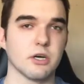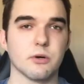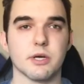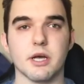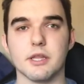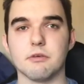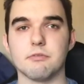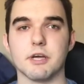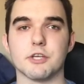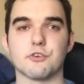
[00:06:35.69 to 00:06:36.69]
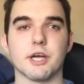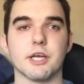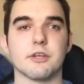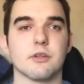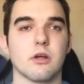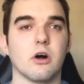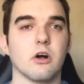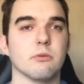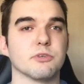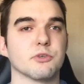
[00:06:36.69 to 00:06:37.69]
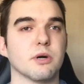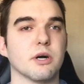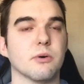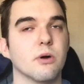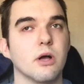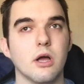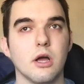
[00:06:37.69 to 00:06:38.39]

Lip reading: Oh yeah, and the fair trade items as well,